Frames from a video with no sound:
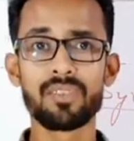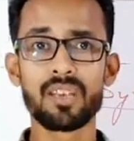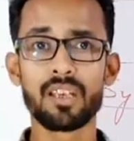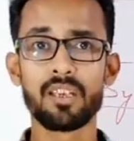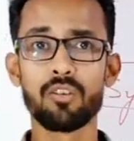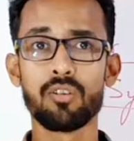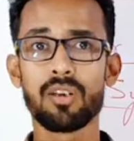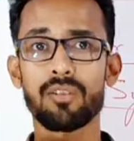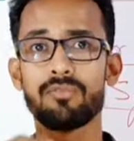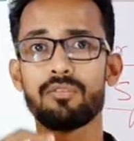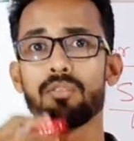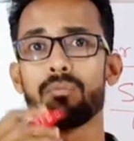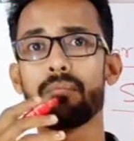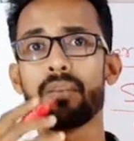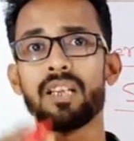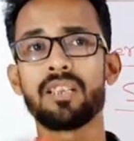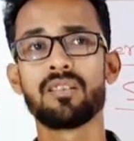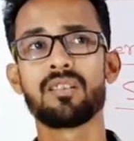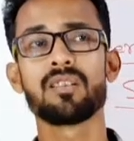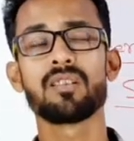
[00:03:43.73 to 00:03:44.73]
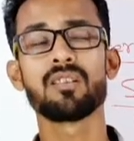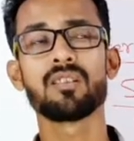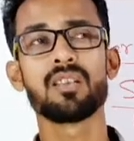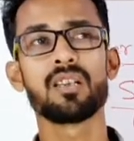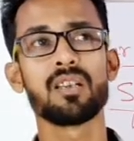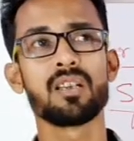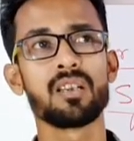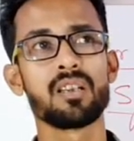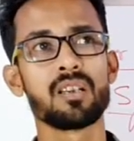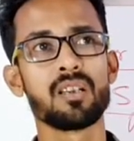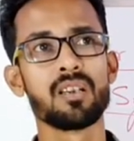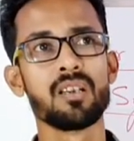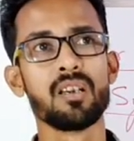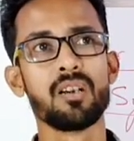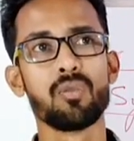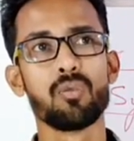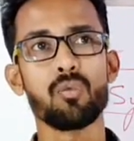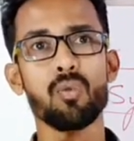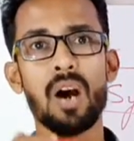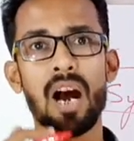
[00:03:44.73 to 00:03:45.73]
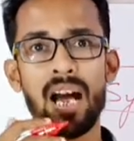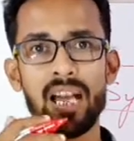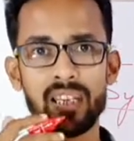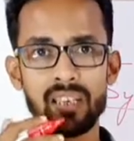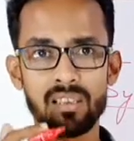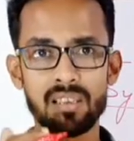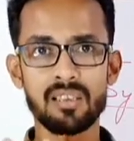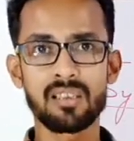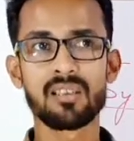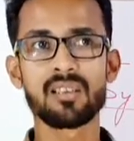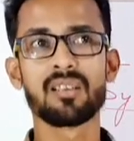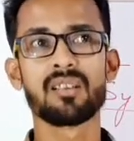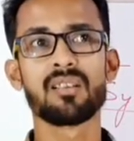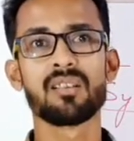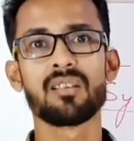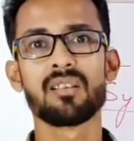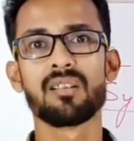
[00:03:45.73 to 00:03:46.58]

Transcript: You have to mention there why a